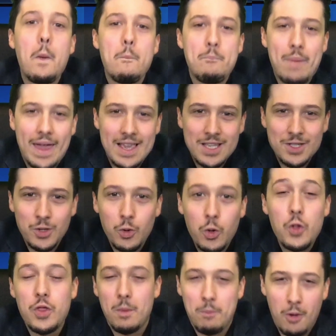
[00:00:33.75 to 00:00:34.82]
Basil
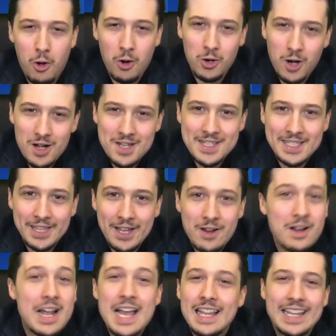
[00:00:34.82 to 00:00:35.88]
the Bulgar
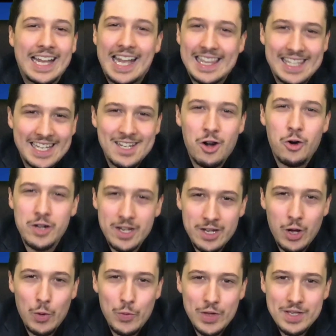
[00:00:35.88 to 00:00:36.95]
Slayer, like I didn't already
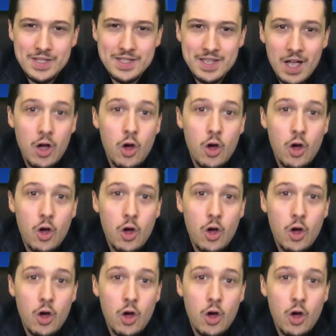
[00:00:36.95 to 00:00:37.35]
know this?